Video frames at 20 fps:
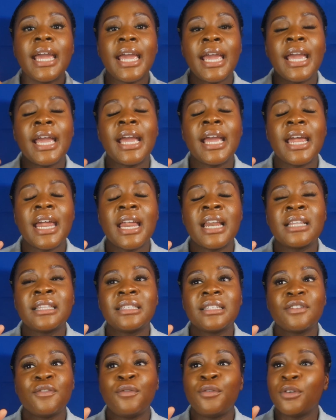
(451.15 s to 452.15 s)

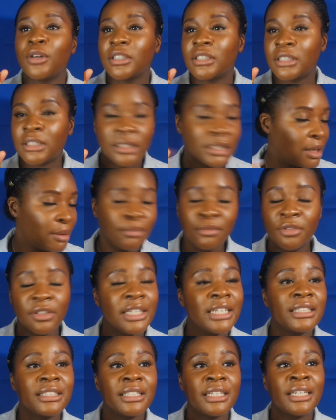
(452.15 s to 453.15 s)
and for some
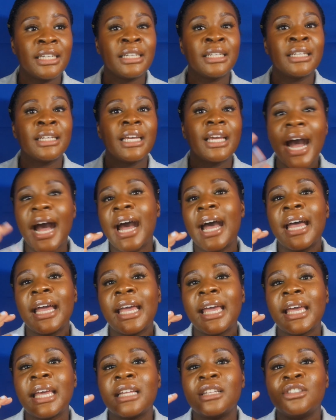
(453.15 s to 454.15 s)
reason
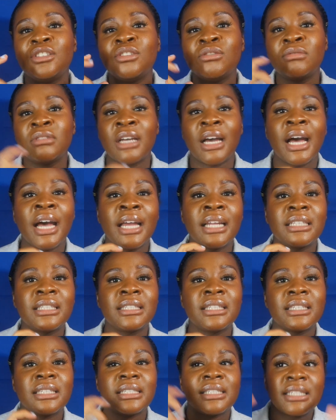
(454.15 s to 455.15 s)
I do not
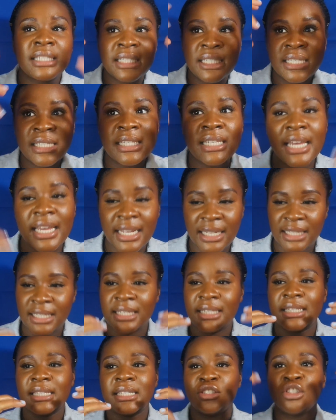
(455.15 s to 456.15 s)
sit
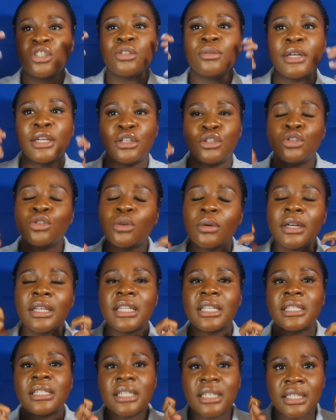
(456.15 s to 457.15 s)
to enjoy
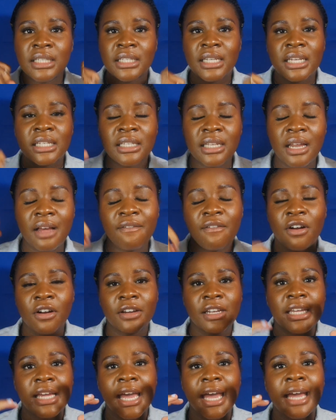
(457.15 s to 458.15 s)
the success that I've
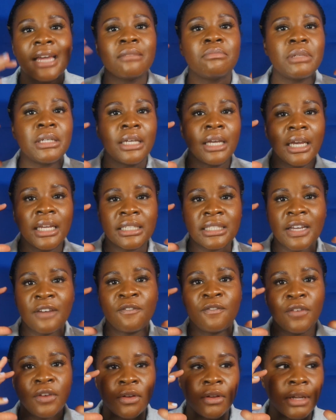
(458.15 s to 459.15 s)
already had, because I
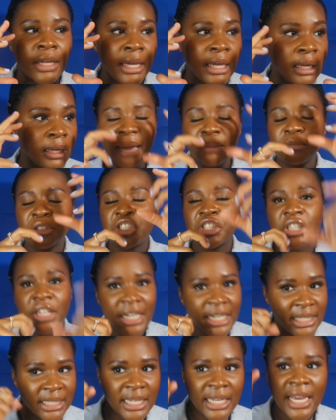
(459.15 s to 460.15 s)
feel like I'm
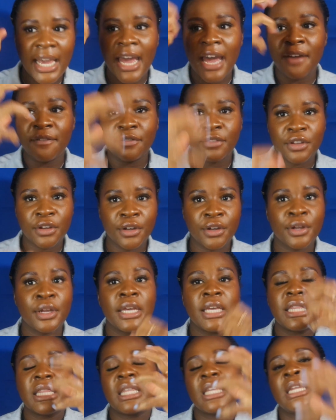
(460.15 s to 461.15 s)
chasing after
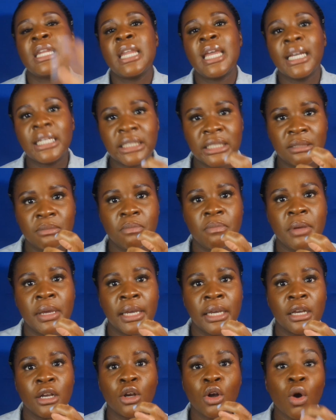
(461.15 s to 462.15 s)
the next
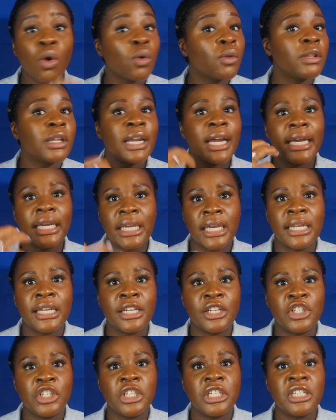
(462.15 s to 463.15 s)
big goal that I can
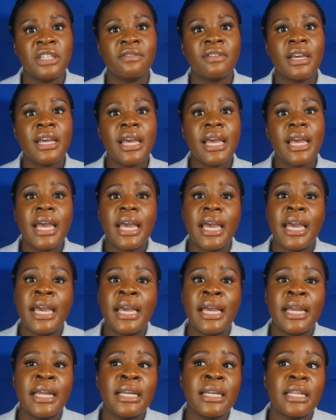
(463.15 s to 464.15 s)
achieve.
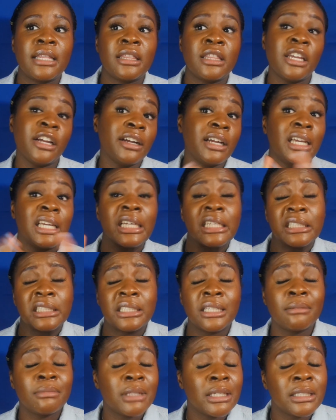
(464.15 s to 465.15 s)
And there is
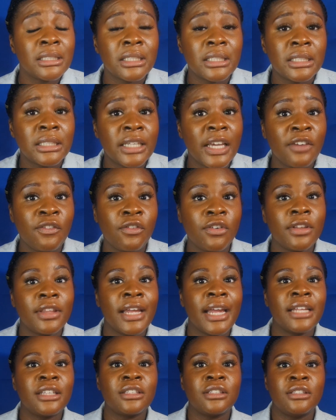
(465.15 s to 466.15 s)
something to say for
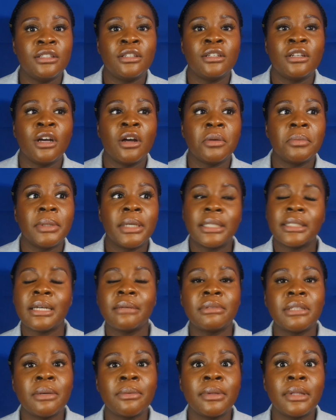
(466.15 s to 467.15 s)
that, you know, because
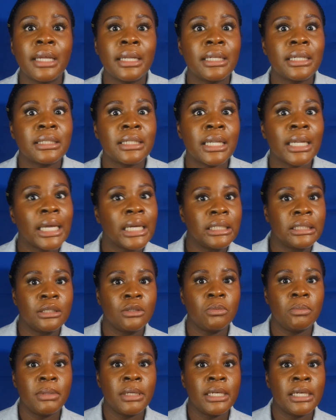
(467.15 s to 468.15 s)
I'm someone that doesn't like
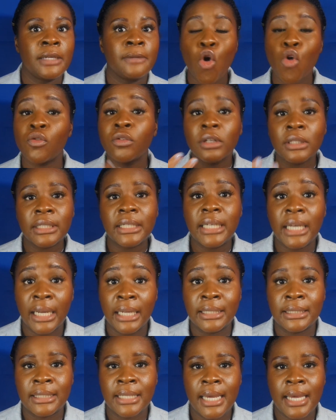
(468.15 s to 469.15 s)
to be overly
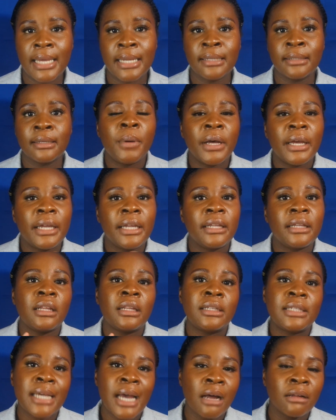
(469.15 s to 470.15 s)
content. But the
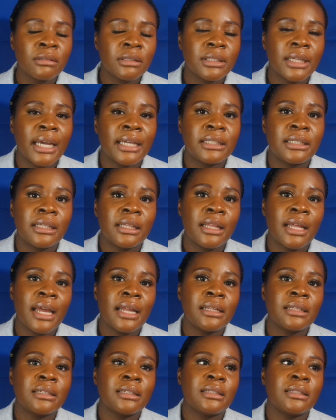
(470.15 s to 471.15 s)
downside to
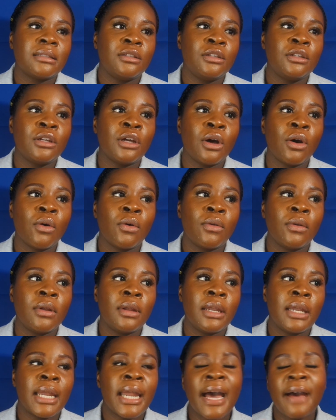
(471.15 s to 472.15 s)
that is, you know,
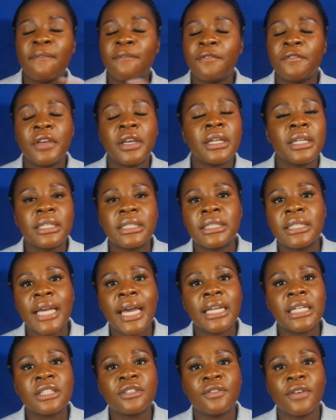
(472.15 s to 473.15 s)
not feeling
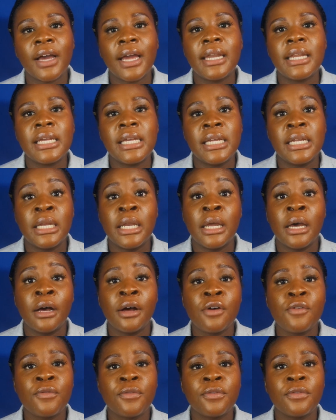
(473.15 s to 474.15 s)
satisfied
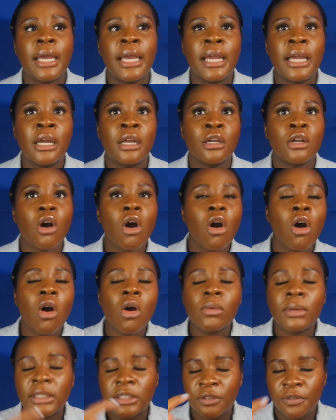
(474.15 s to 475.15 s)
enough and
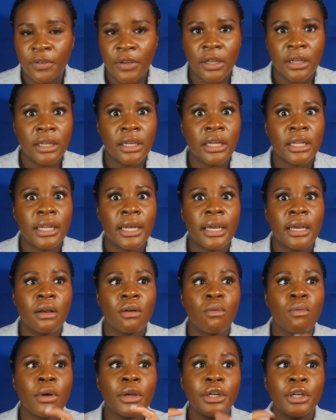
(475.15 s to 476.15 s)
always feeling
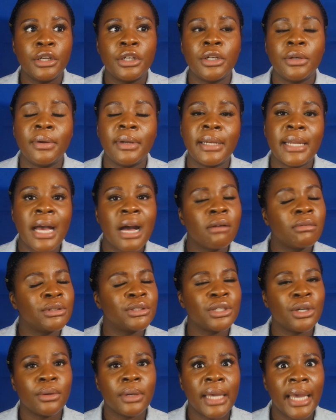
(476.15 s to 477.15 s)
like what you're doing now
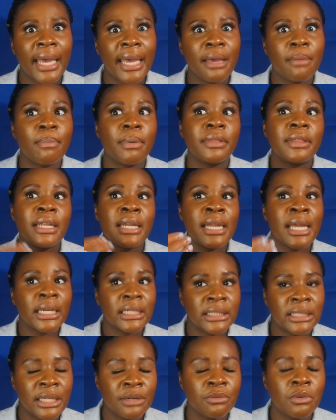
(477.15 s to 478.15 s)
is okay, but the
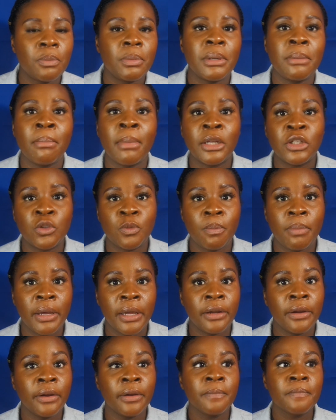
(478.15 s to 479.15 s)
next thing will be much
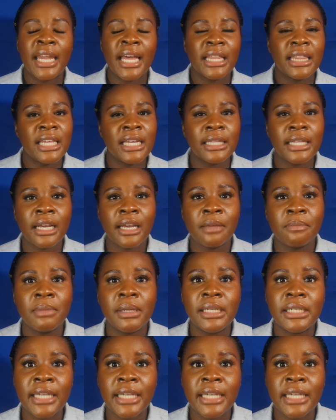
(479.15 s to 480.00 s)
better. And I think that can be